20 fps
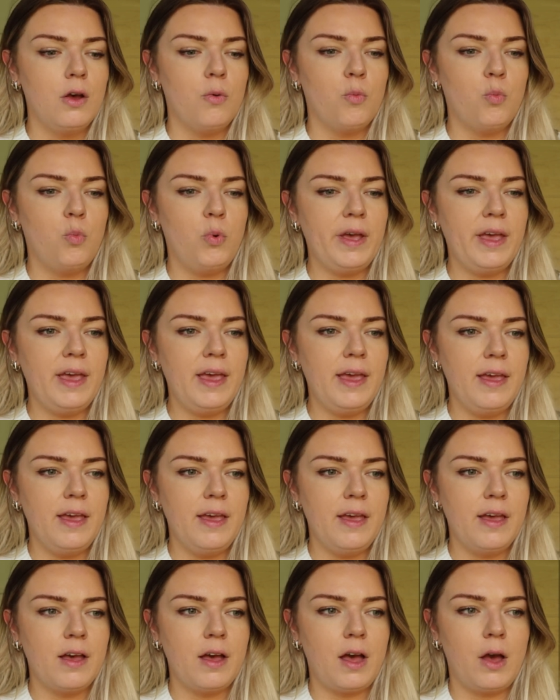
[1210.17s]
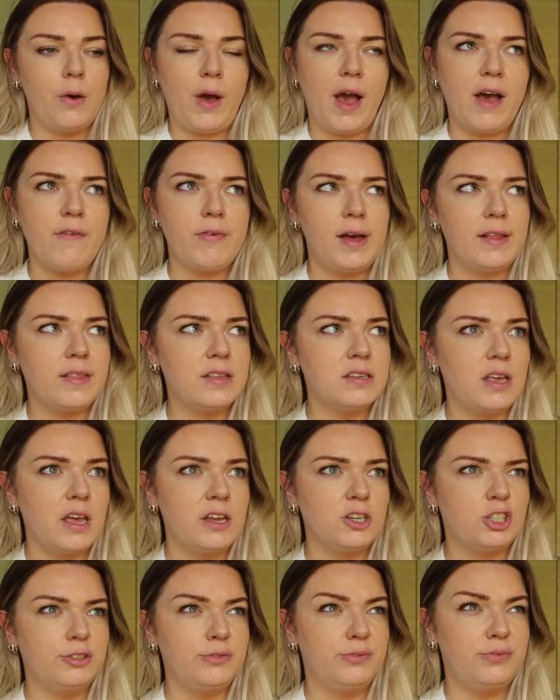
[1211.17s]
We have had this
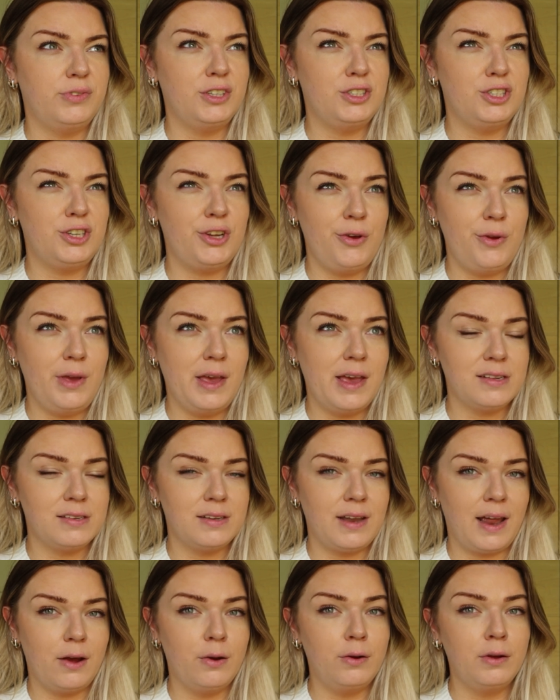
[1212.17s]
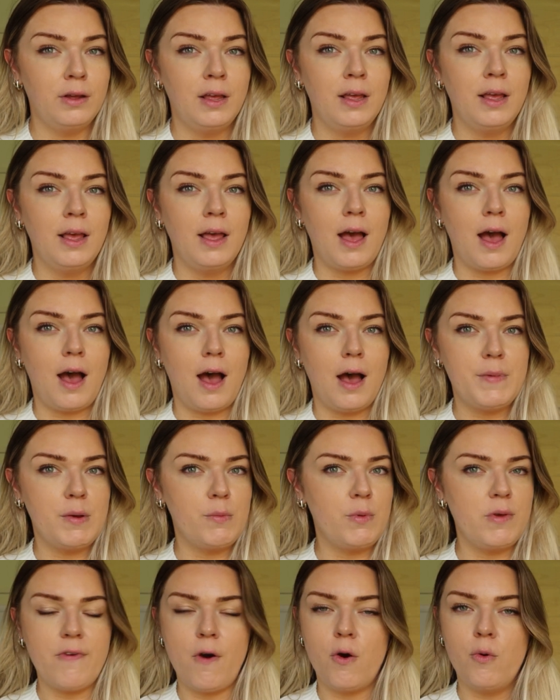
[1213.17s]
kitchen for 2 years now,
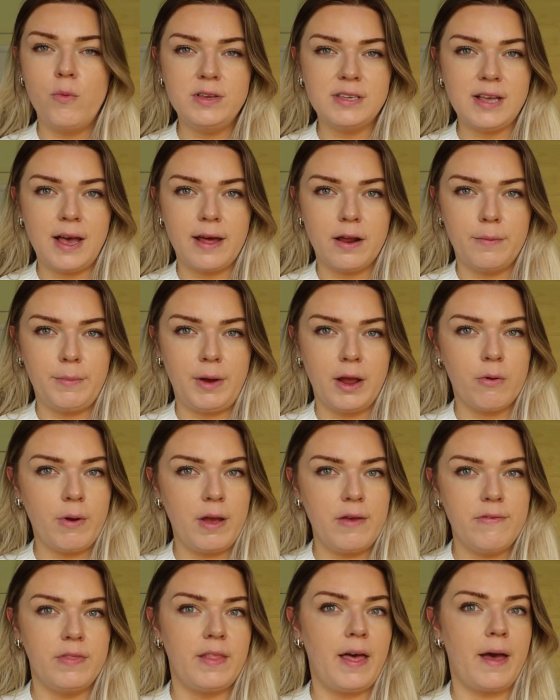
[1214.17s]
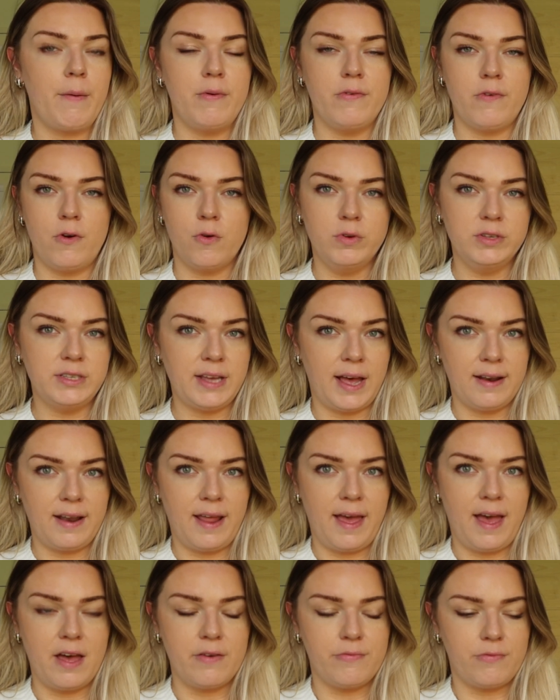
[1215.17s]
and we've always had our microwave in there, we've always had
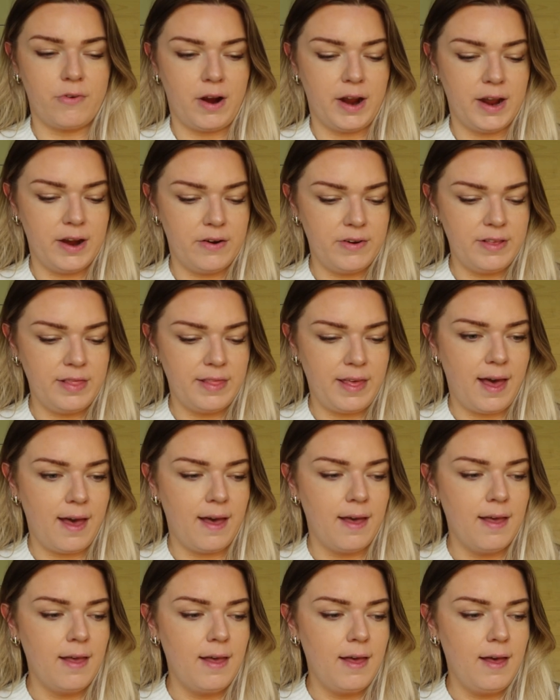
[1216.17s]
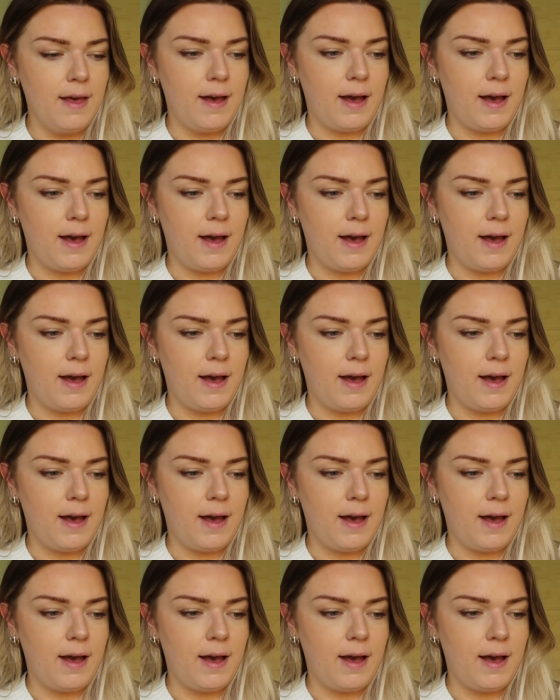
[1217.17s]
an air fryer in there.